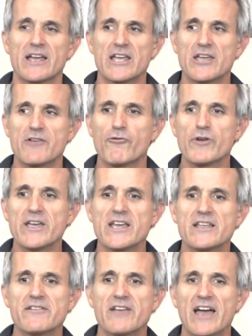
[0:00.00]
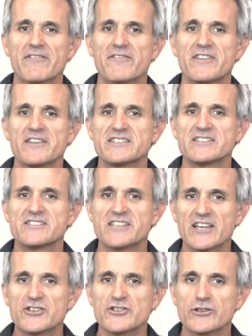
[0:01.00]
If we have the
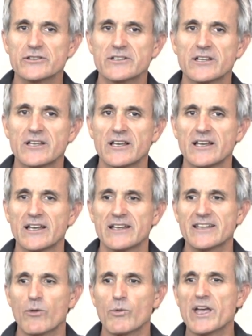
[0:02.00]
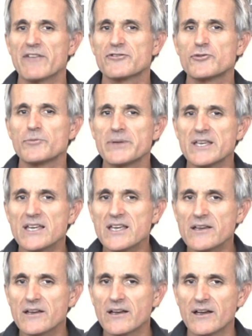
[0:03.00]
sensation that we have to pee